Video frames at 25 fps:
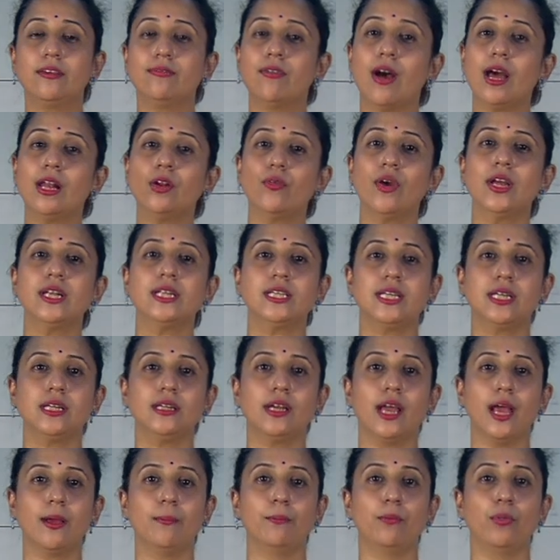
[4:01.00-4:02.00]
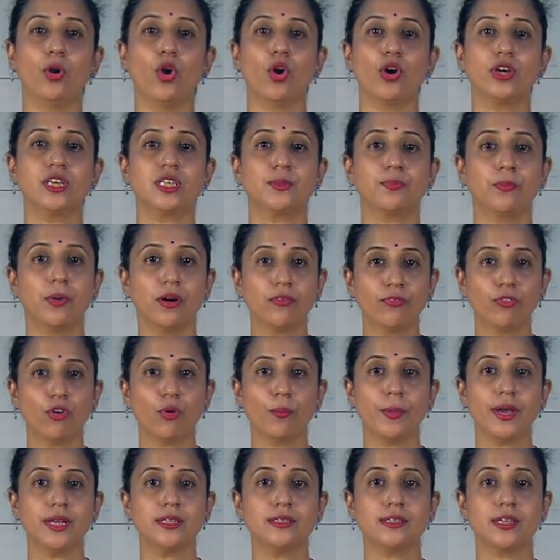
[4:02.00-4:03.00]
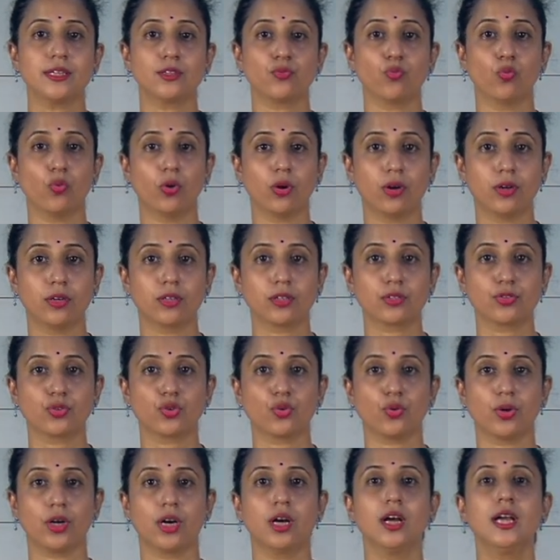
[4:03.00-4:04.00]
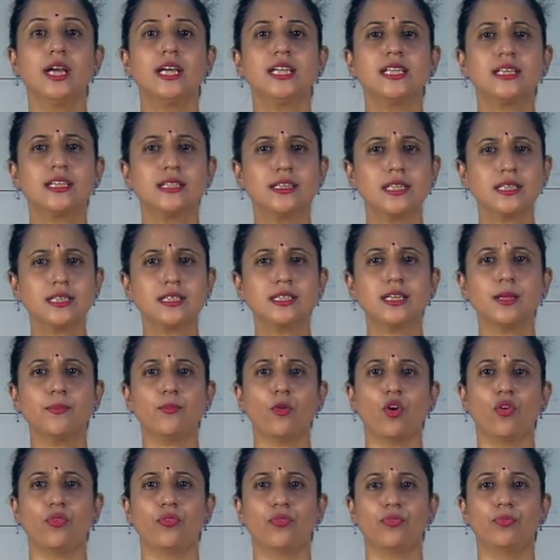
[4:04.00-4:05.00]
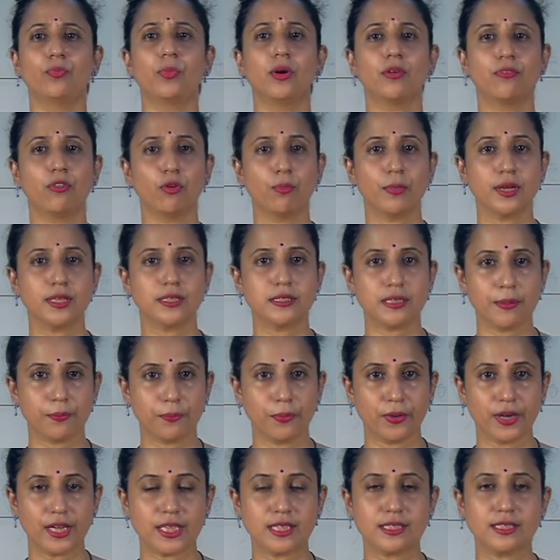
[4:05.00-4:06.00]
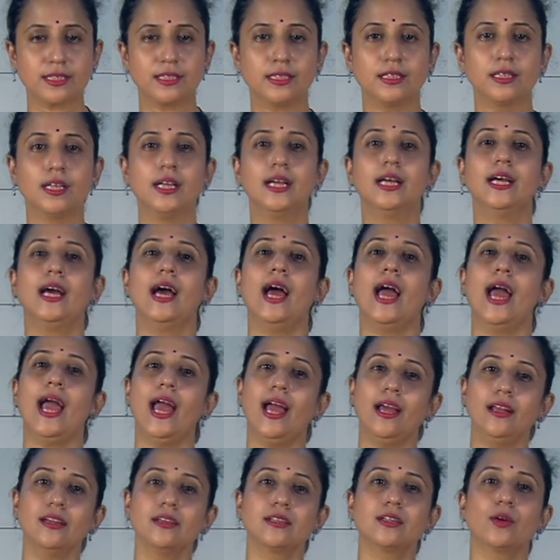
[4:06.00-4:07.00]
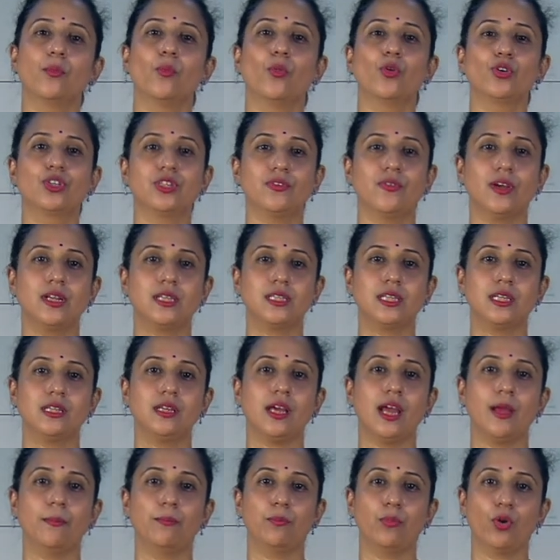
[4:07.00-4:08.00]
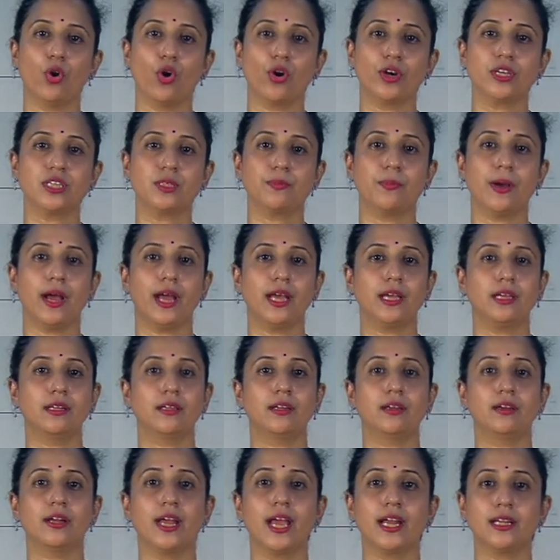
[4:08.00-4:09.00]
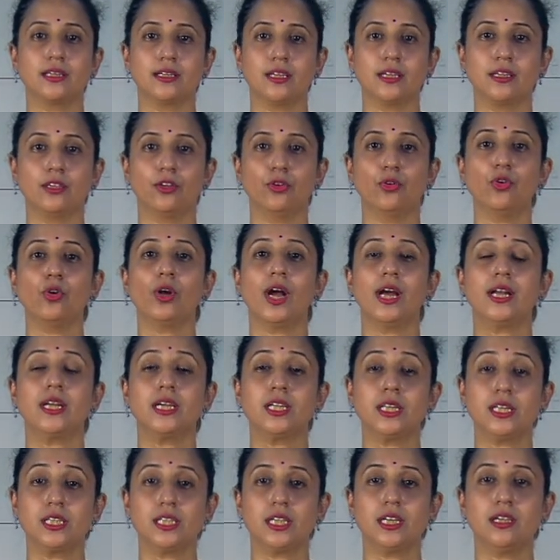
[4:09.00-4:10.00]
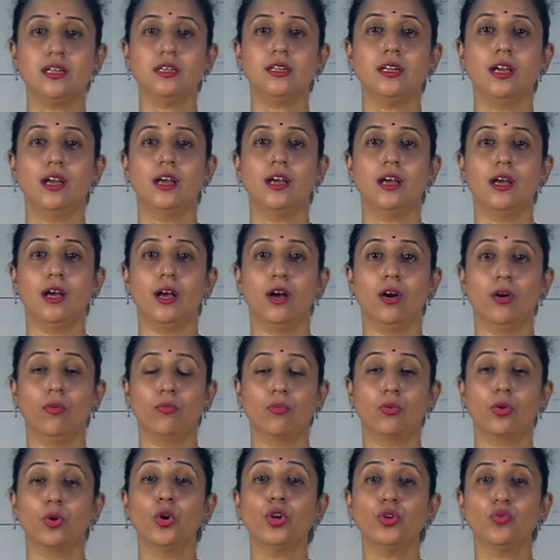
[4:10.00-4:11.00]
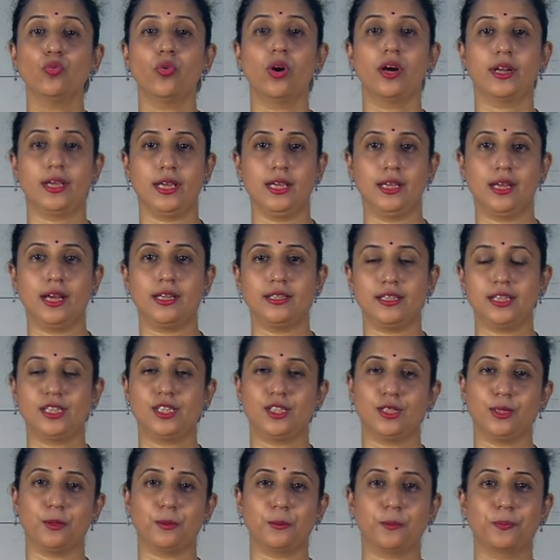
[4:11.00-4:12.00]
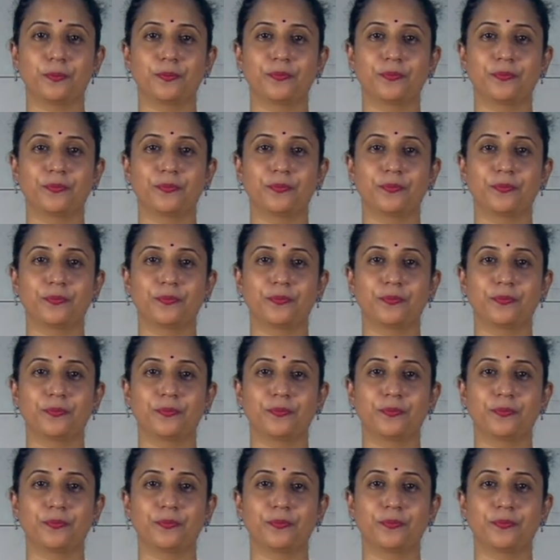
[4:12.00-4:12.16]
evaluating employees' performance at work through a system of performance appraisal and motivating employees by creating, you know, condition of good working condition.